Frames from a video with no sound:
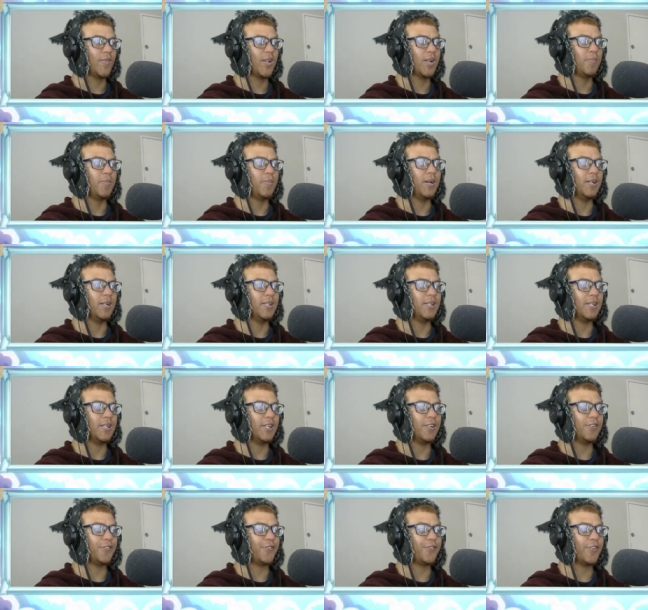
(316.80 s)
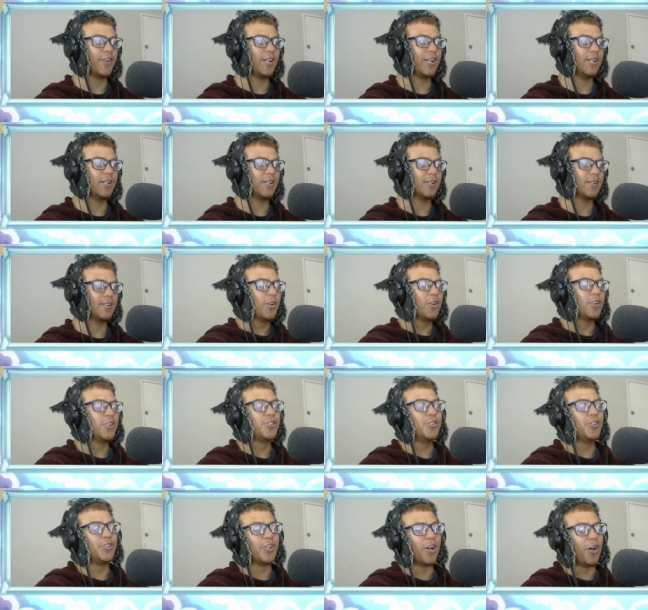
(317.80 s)
By a dear friend. Because
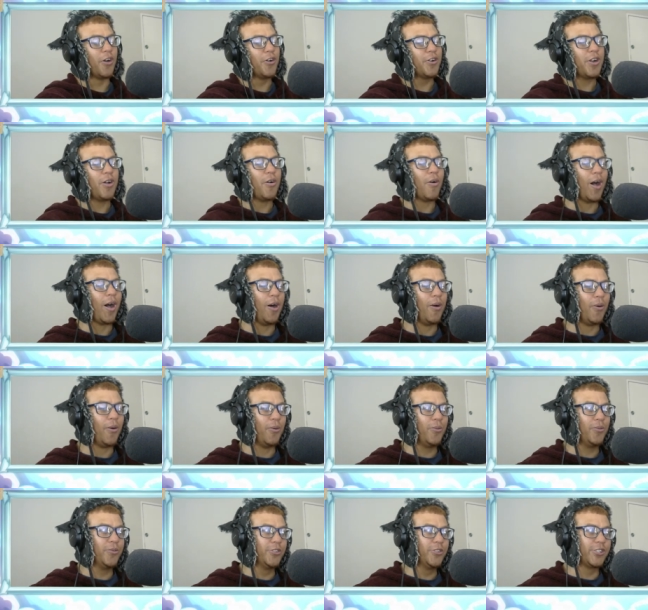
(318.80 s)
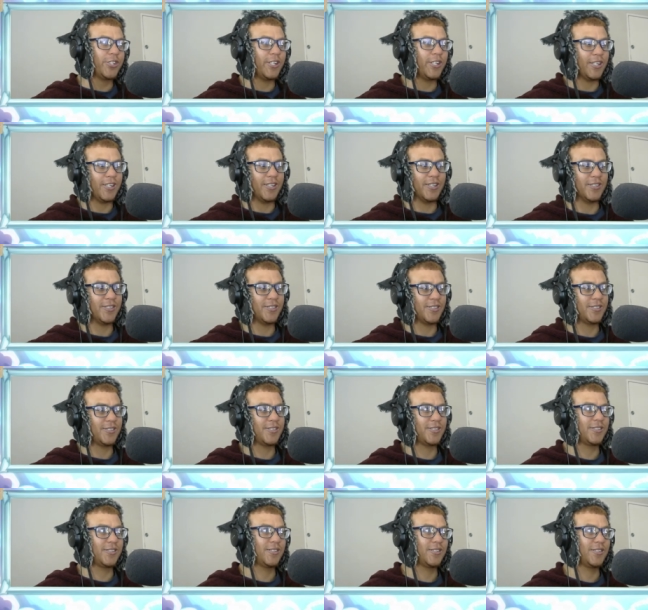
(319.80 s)
you don't know how old she
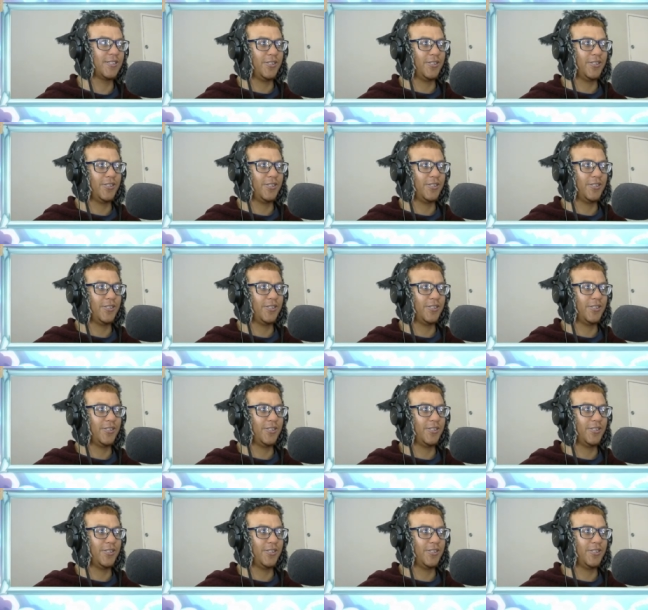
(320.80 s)
is.